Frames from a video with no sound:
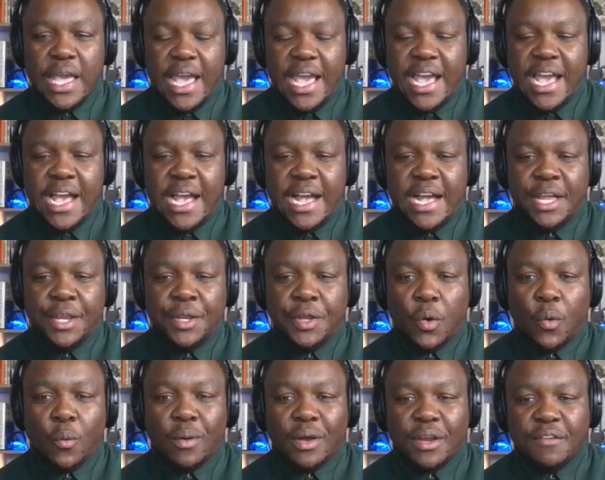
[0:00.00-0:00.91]

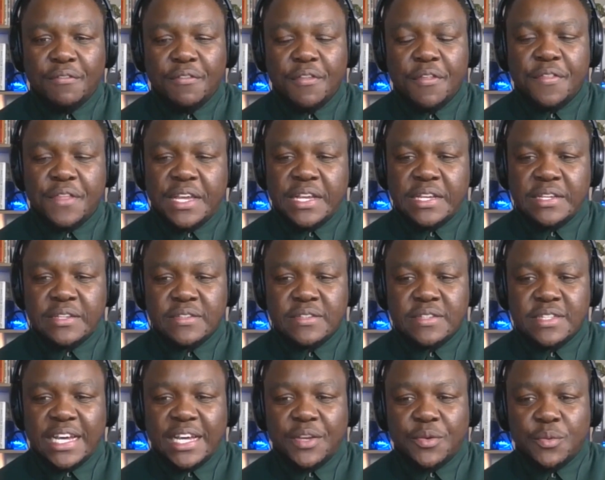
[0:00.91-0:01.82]
And one of the
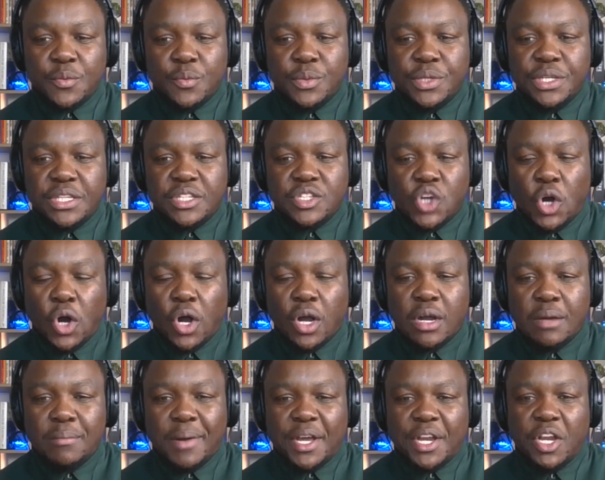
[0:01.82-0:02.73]
things that we
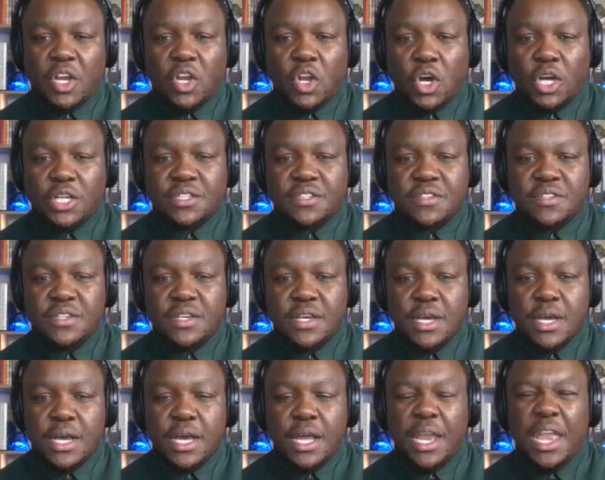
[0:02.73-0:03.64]
talk about a lot
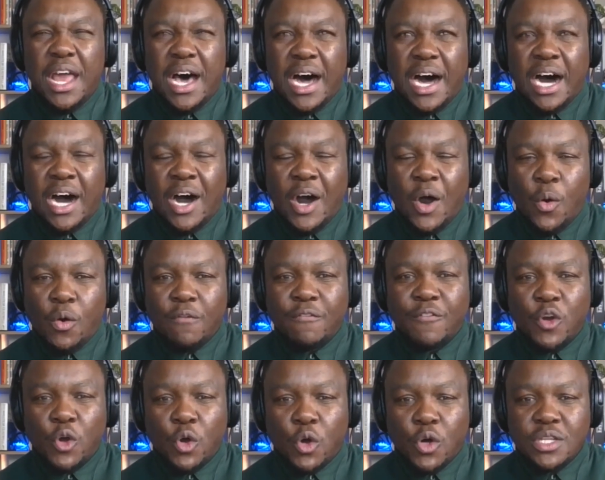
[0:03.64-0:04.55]
now,
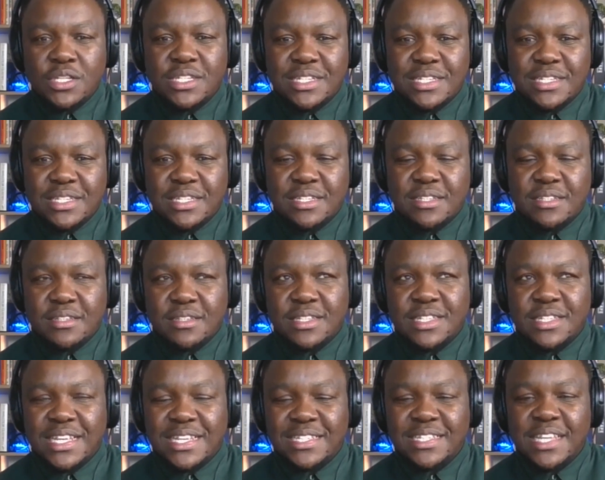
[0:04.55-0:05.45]
of course, is
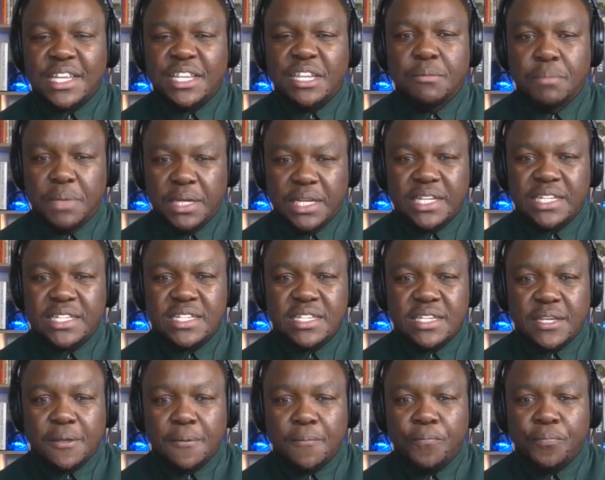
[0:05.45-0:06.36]

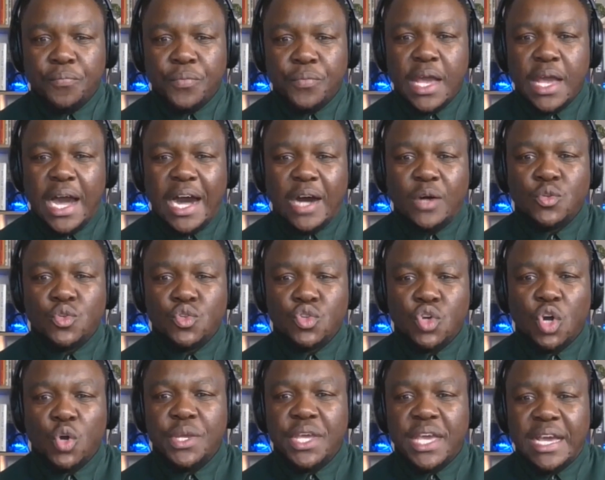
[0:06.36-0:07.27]
sustainability. How
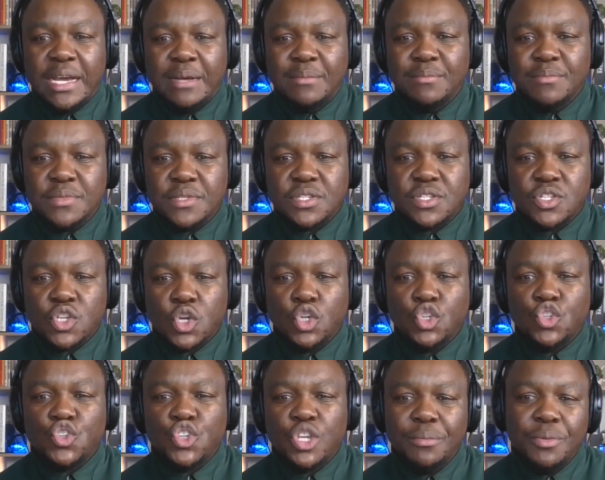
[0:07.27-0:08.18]
do OEMs
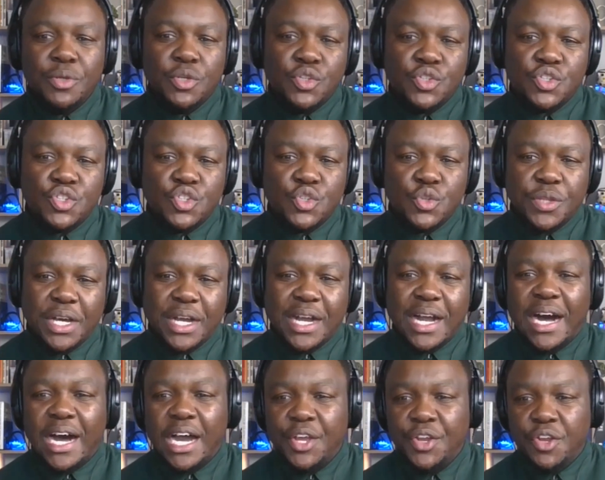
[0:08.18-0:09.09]
contribute to the
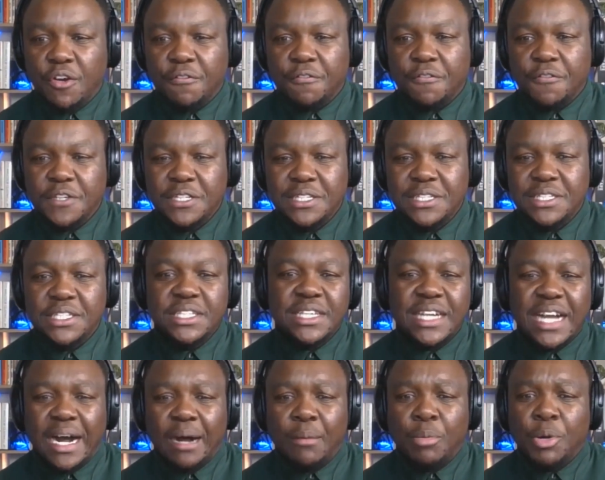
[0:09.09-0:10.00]
kind of
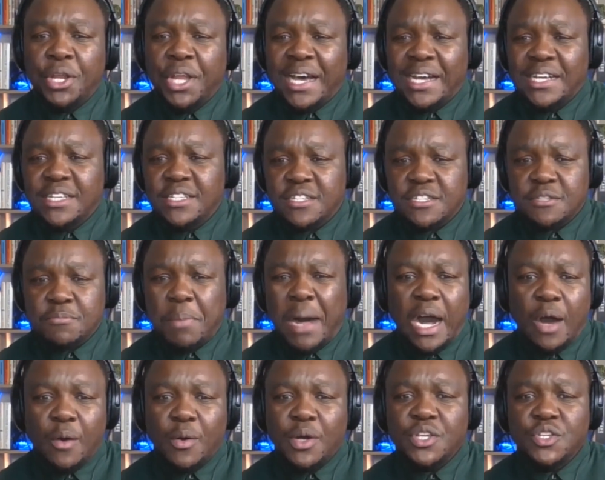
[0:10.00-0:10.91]
decarbonized
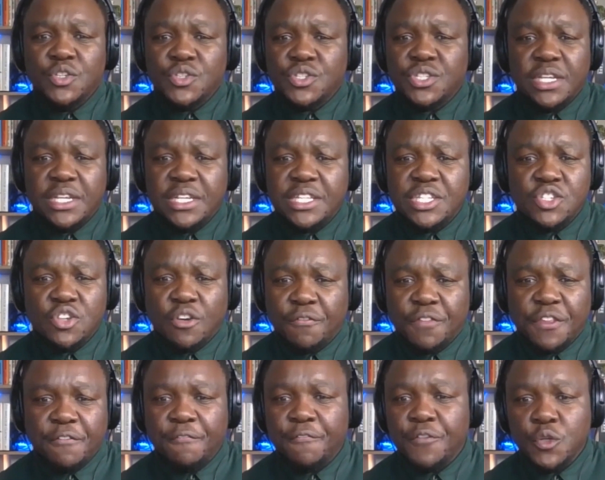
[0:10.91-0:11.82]
power utility
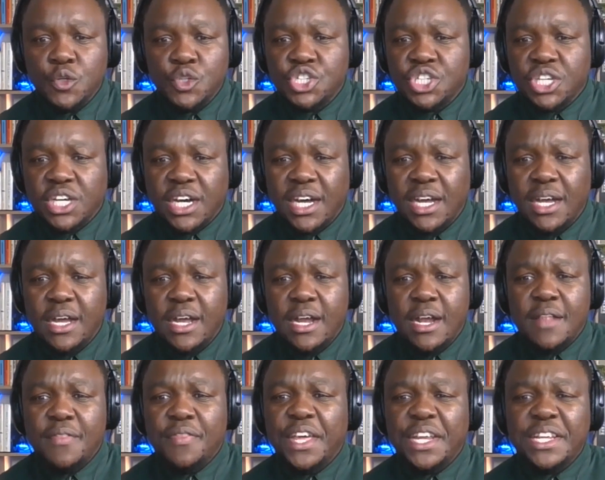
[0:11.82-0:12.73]
of the future
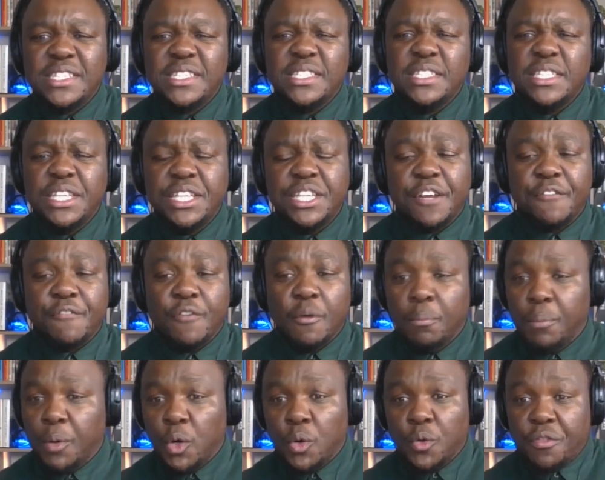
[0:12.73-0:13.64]
that is needed
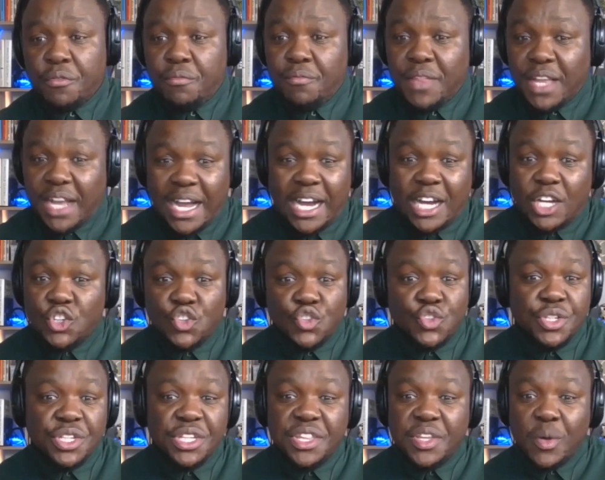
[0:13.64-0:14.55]
for both the
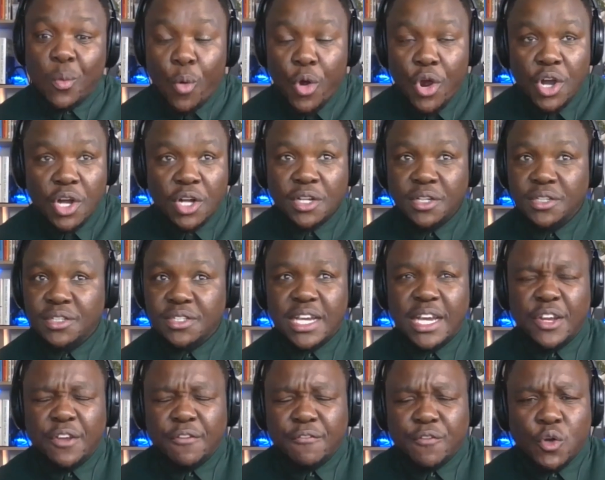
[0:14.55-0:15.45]
country, the
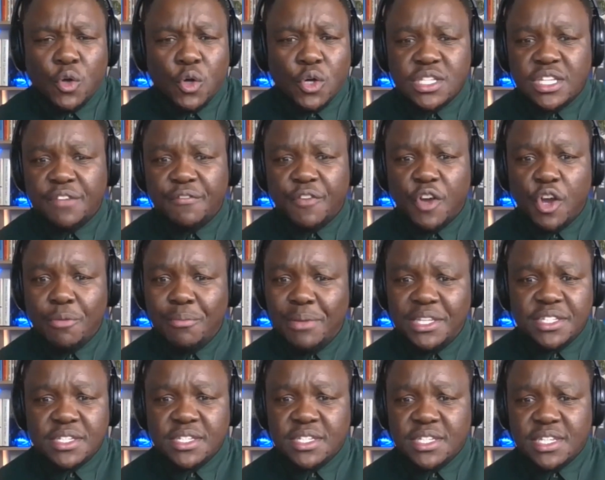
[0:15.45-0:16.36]
world, and of course,
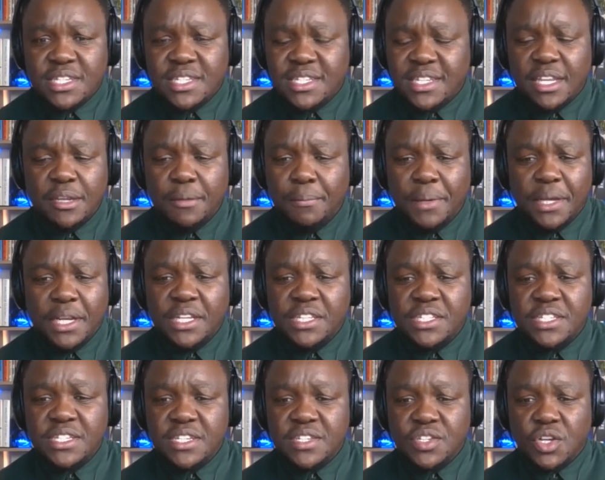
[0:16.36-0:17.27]
environmental
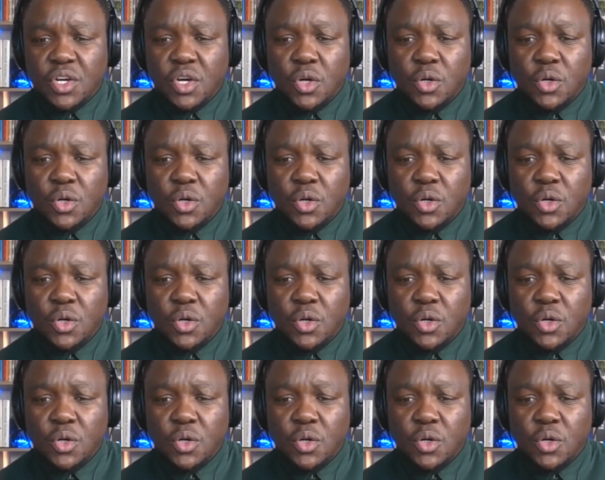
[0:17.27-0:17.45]
sustainability as a